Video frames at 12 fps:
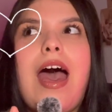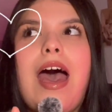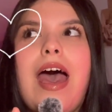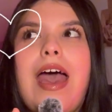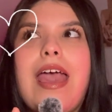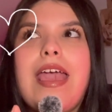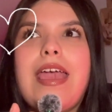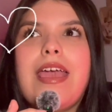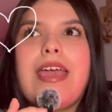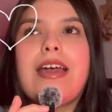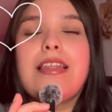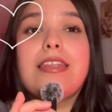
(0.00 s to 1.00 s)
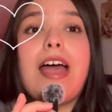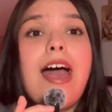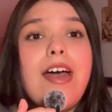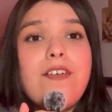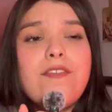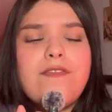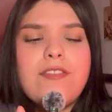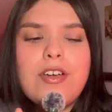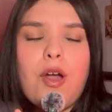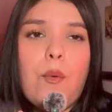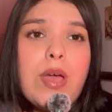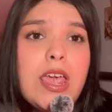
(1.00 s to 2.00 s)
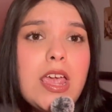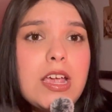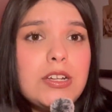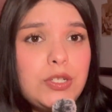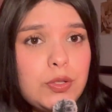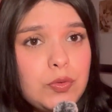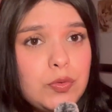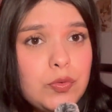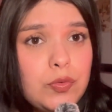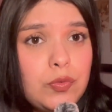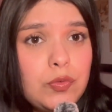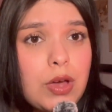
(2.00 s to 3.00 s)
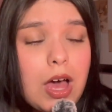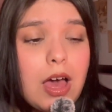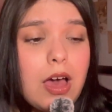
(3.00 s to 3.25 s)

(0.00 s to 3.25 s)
I love going to